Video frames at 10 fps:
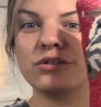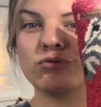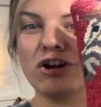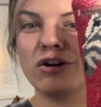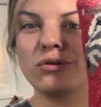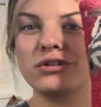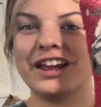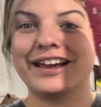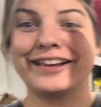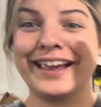Road,
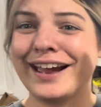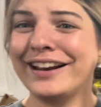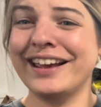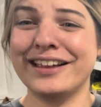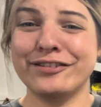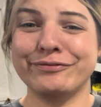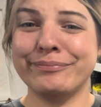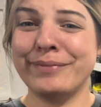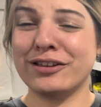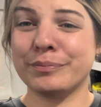and again, it
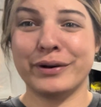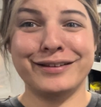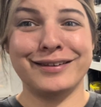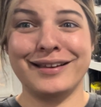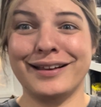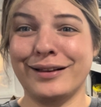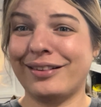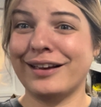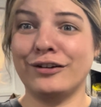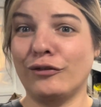misprinted and it
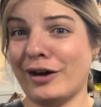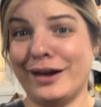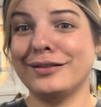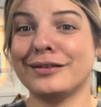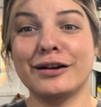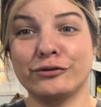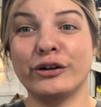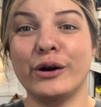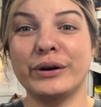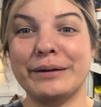said Grandson
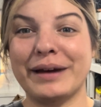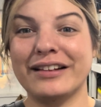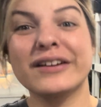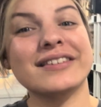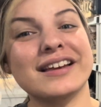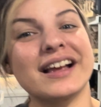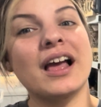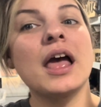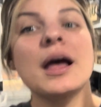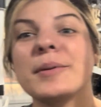Road in my listing,
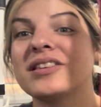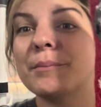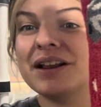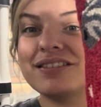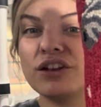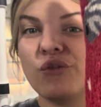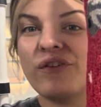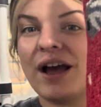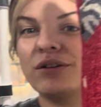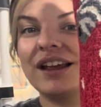but somebody still
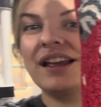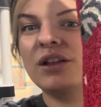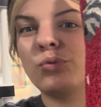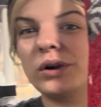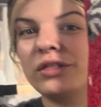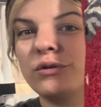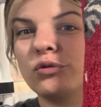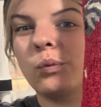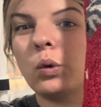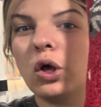found it. It is one of those
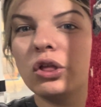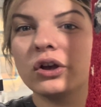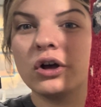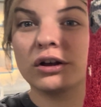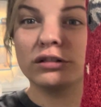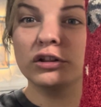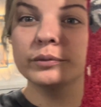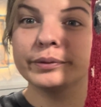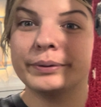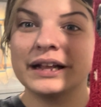wool hook
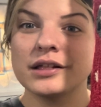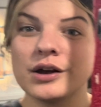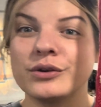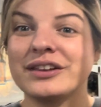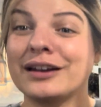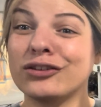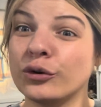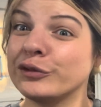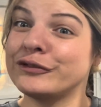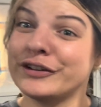loop pillows, and it
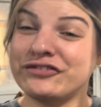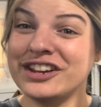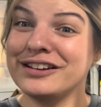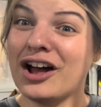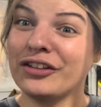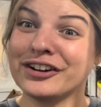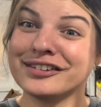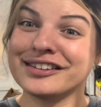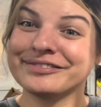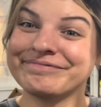sold for $15.